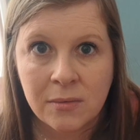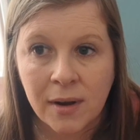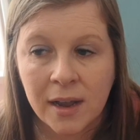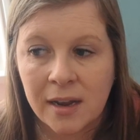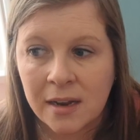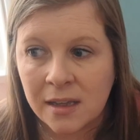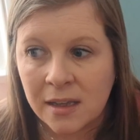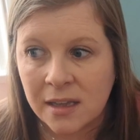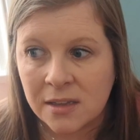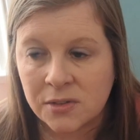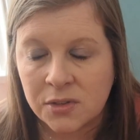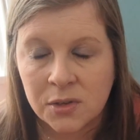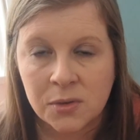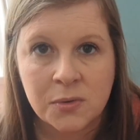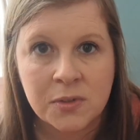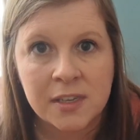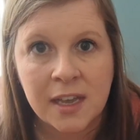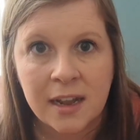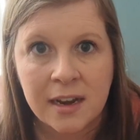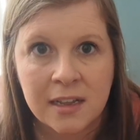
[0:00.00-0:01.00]
read it in 2
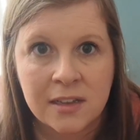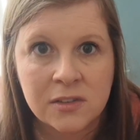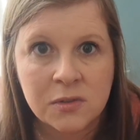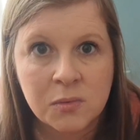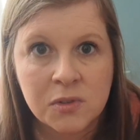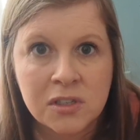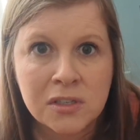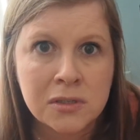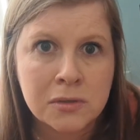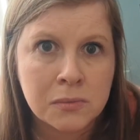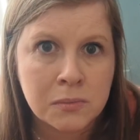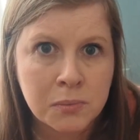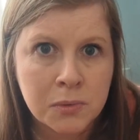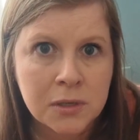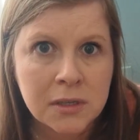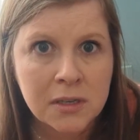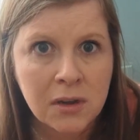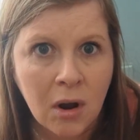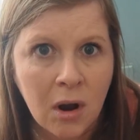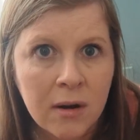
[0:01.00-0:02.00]
settings, which is
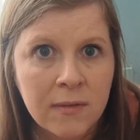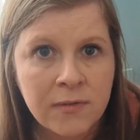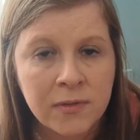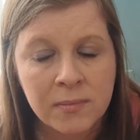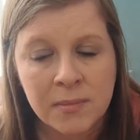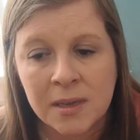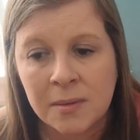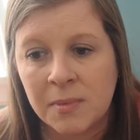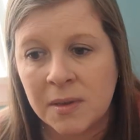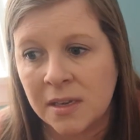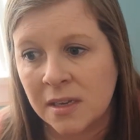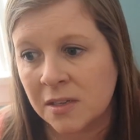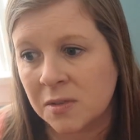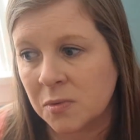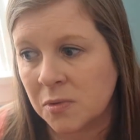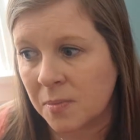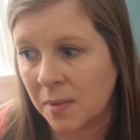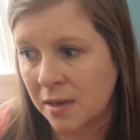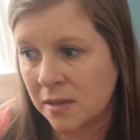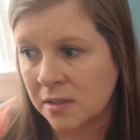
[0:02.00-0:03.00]
really hard for me because
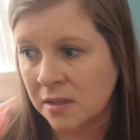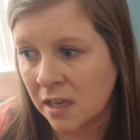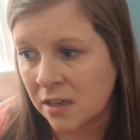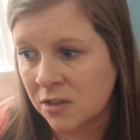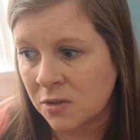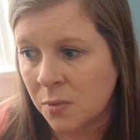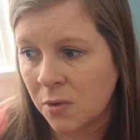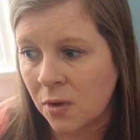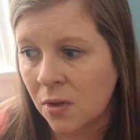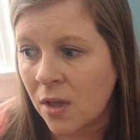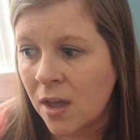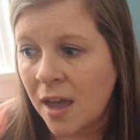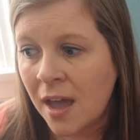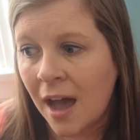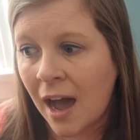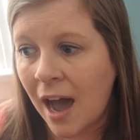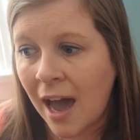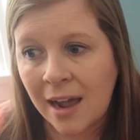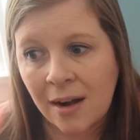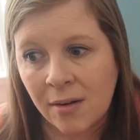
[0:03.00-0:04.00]
with my schedule,
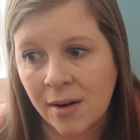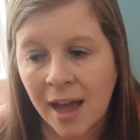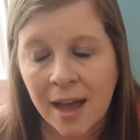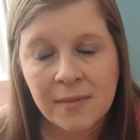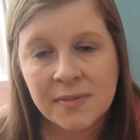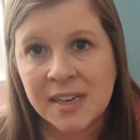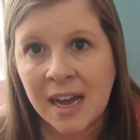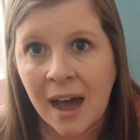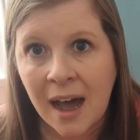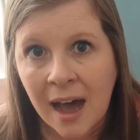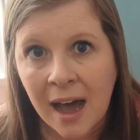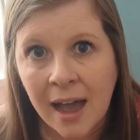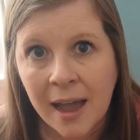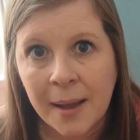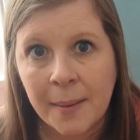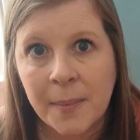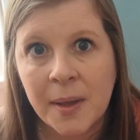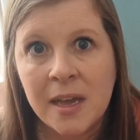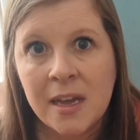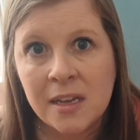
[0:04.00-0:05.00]
I don't have
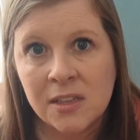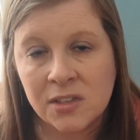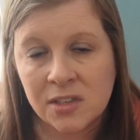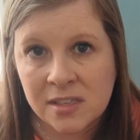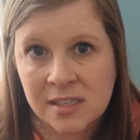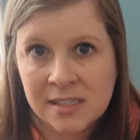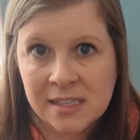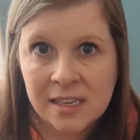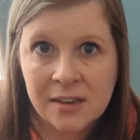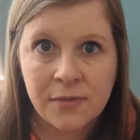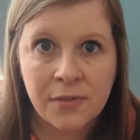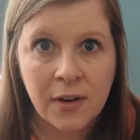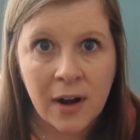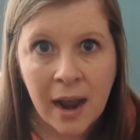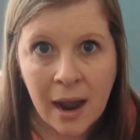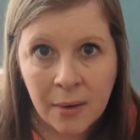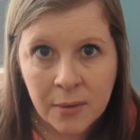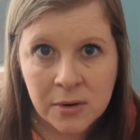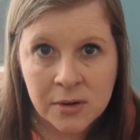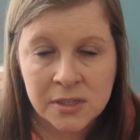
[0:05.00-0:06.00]
time to sit for
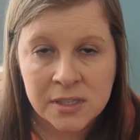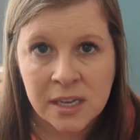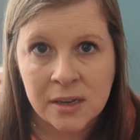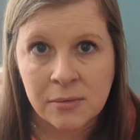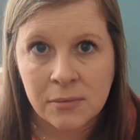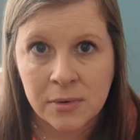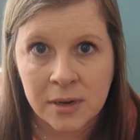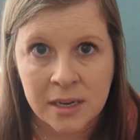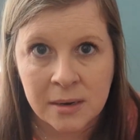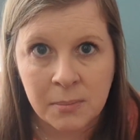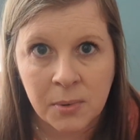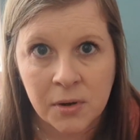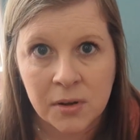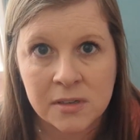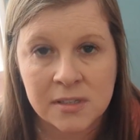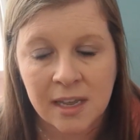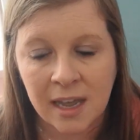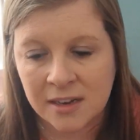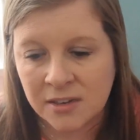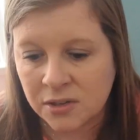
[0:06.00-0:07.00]
hours and read
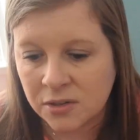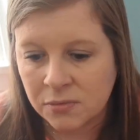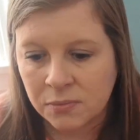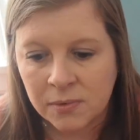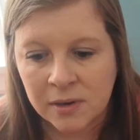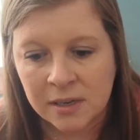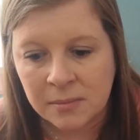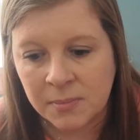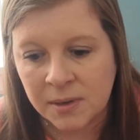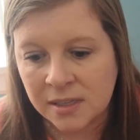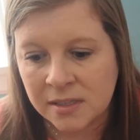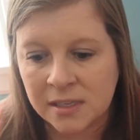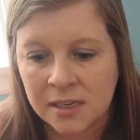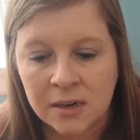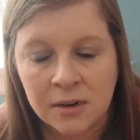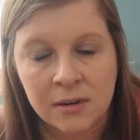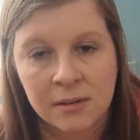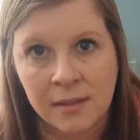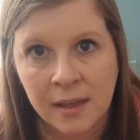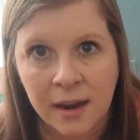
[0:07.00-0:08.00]
books. I just read bits
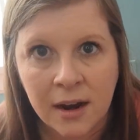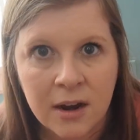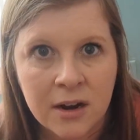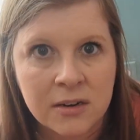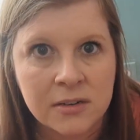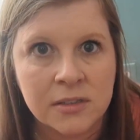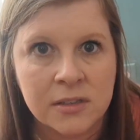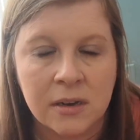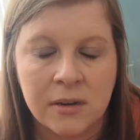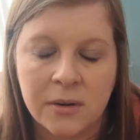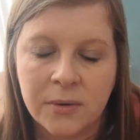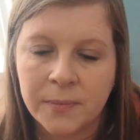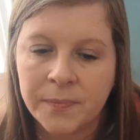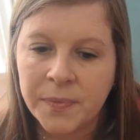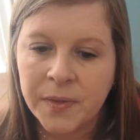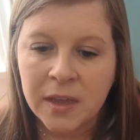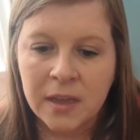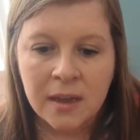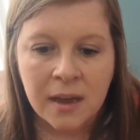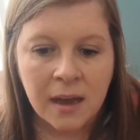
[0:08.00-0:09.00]
here and there. So
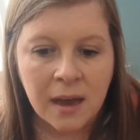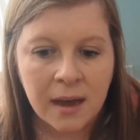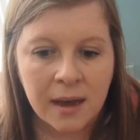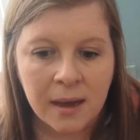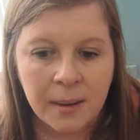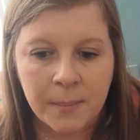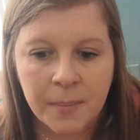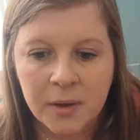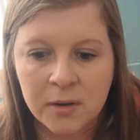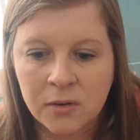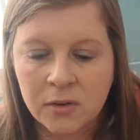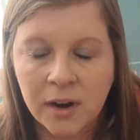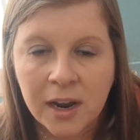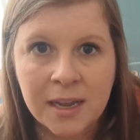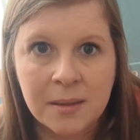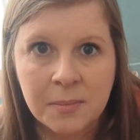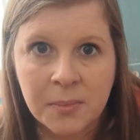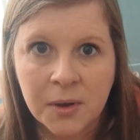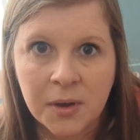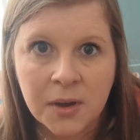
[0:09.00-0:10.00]

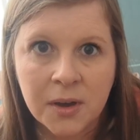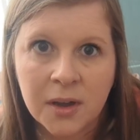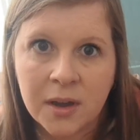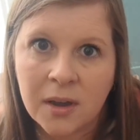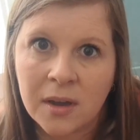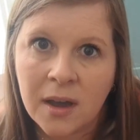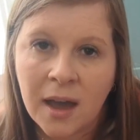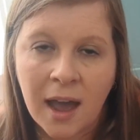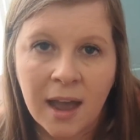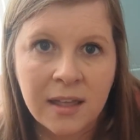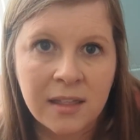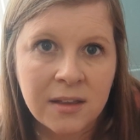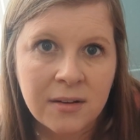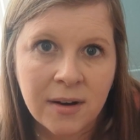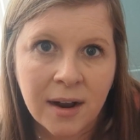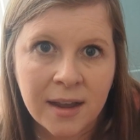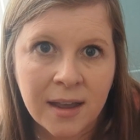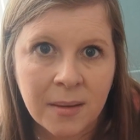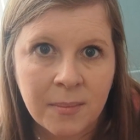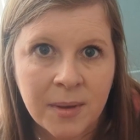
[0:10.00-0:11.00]
great book. Highly
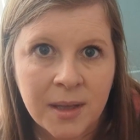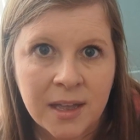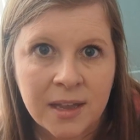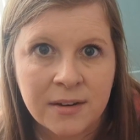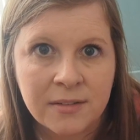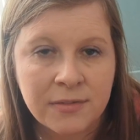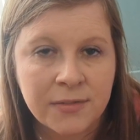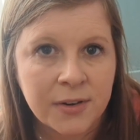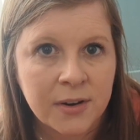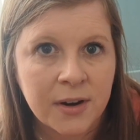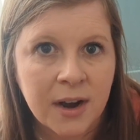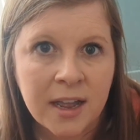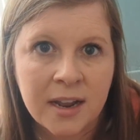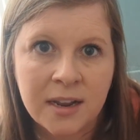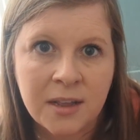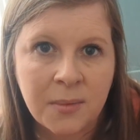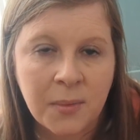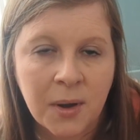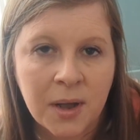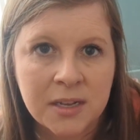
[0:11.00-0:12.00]
recommend for
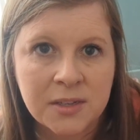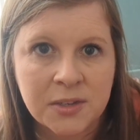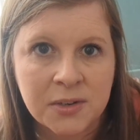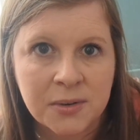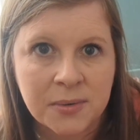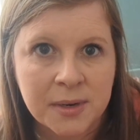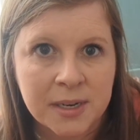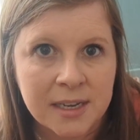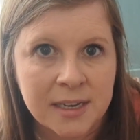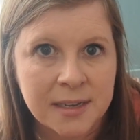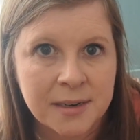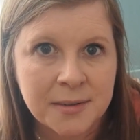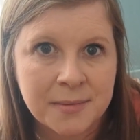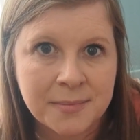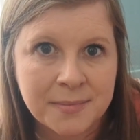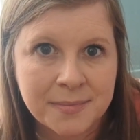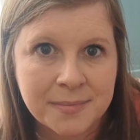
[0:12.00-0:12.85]
anyone to read.